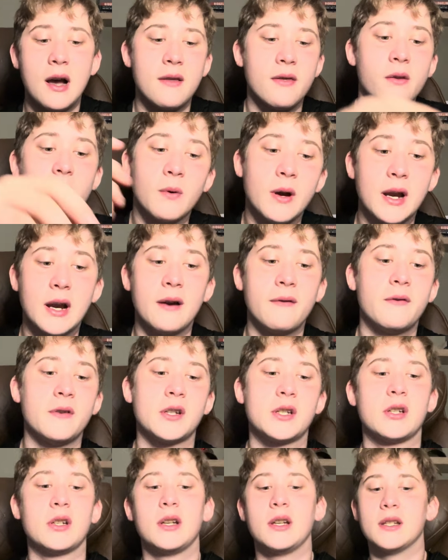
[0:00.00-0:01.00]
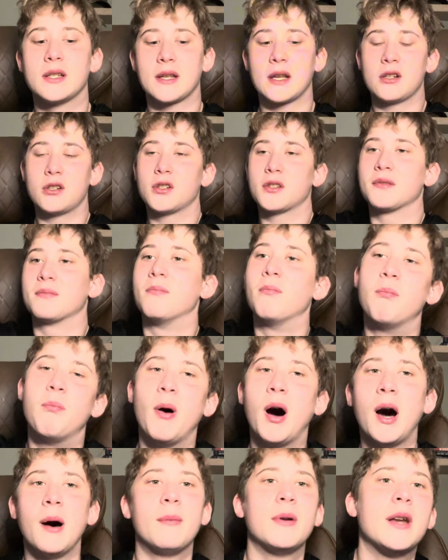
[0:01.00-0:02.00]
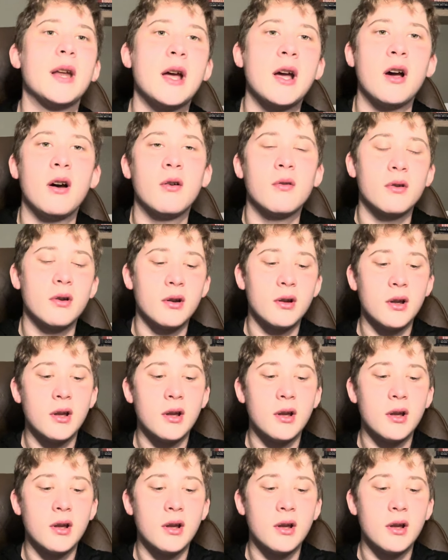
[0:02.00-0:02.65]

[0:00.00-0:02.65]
the way I fish it is I just bomb it out,